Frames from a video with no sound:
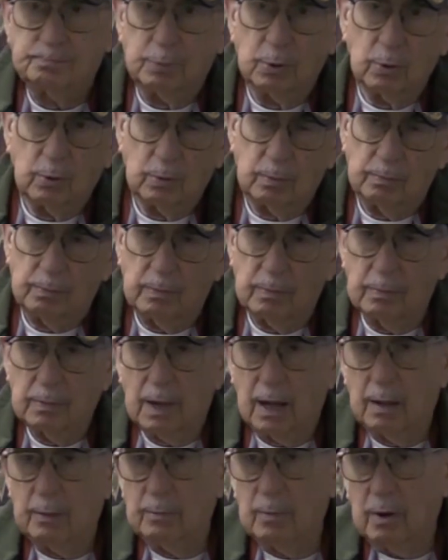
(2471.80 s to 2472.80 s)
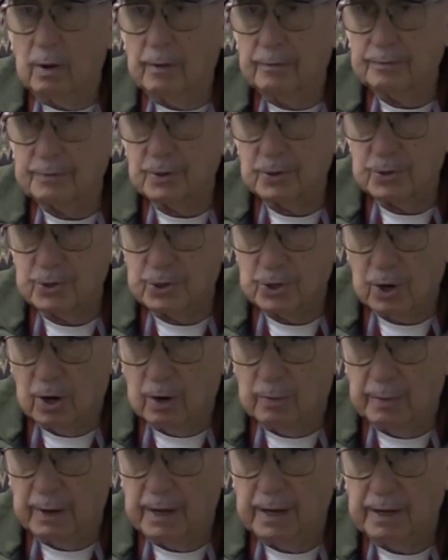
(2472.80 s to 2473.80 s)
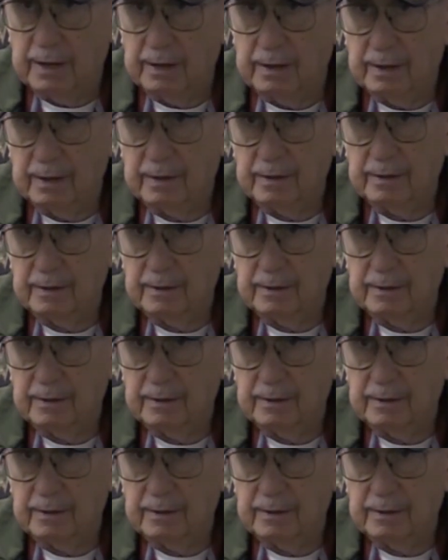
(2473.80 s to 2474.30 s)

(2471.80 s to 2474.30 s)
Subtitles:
boom, I'm off to Germany.